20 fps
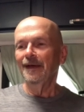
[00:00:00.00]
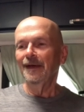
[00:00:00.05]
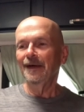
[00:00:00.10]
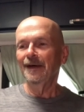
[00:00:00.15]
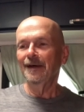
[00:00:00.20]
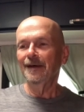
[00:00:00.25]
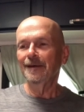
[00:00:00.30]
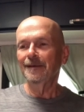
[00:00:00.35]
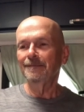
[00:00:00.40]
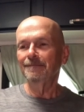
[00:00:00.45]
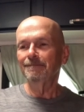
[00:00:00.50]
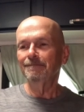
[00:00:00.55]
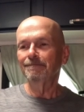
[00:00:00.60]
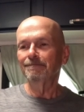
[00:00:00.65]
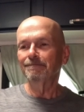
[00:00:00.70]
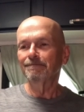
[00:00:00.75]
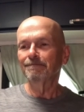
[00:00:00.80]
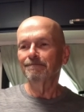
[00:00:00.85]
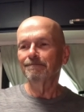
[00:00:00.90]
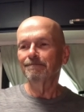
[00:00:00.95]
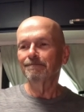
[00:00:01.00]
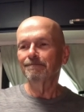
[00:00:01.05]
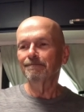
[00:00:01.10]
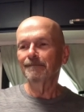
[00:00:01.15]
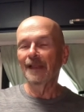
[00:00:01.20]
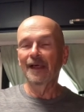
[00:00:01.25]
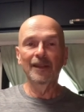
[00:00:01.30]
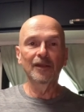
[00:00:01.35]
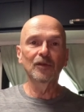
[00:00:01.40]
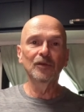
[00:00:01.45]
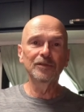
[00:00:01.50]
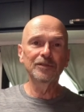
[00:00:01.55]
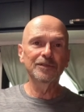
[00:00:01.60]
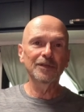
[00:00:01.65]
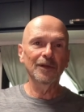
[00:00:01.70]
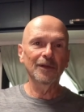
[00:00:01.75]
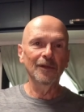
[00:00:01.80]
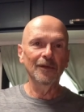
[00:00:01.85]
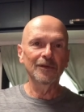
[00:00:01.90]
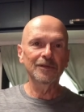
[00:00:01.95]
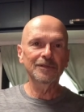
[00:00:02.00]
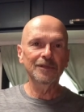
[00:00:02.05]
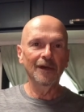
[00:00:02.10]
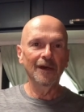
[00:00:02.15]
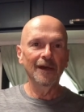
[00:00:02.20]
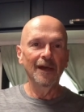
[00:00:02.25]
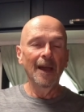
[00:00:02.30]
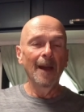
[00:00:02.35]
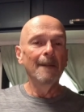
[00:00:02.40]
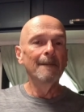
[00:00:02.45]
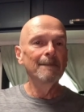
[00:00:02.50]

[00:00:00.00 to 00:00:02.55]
um, and a good circular saw.